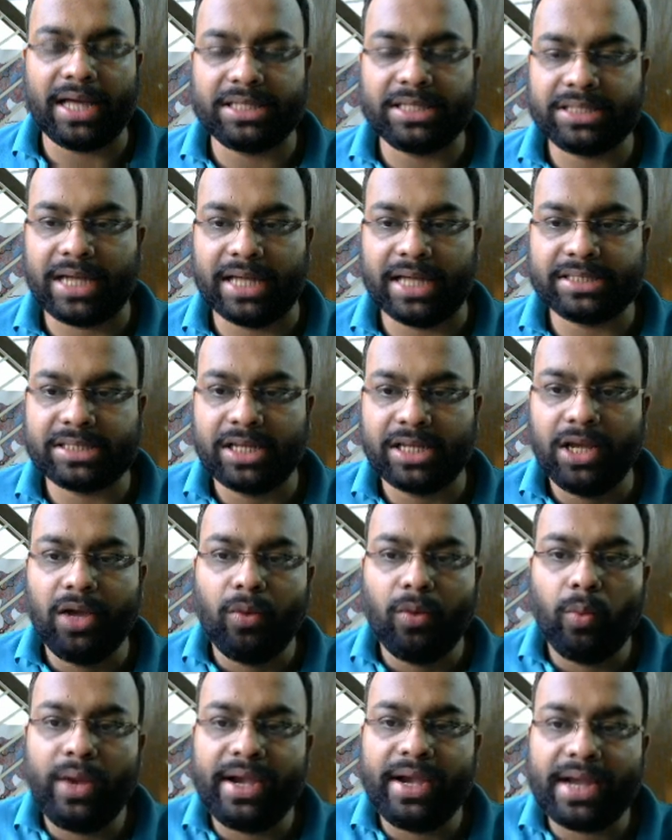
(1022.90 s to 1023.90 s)
class,
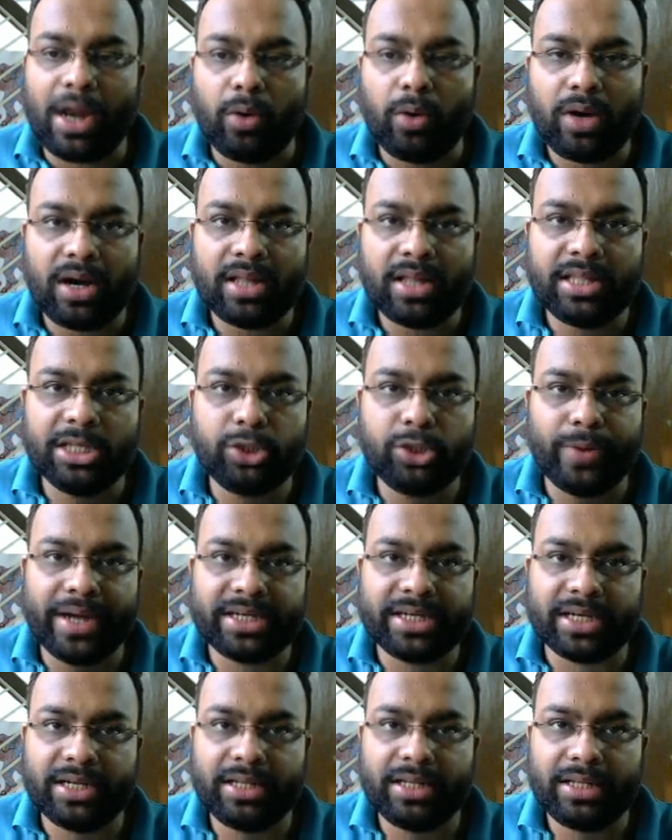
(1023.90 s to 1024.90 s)
we encountered a
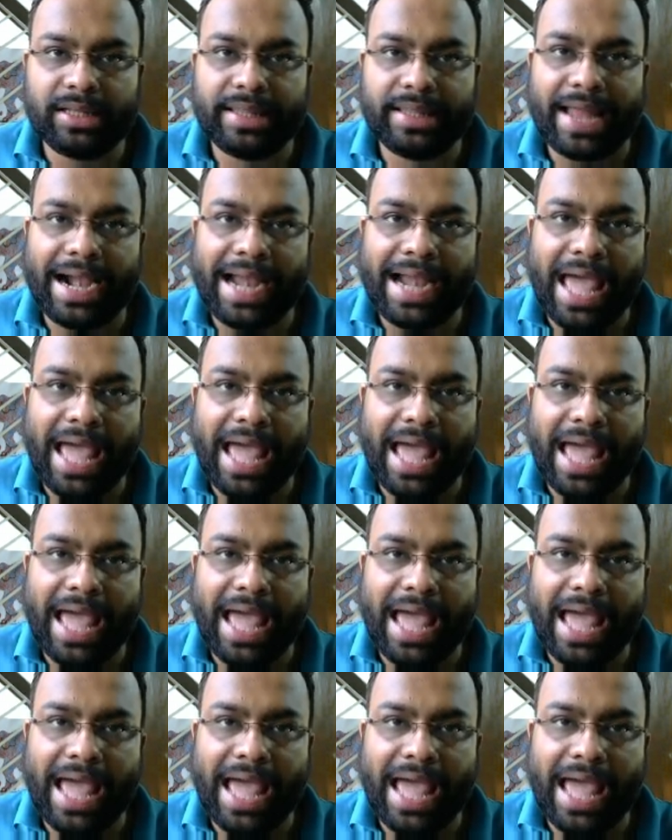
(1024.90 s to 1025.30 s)
situation that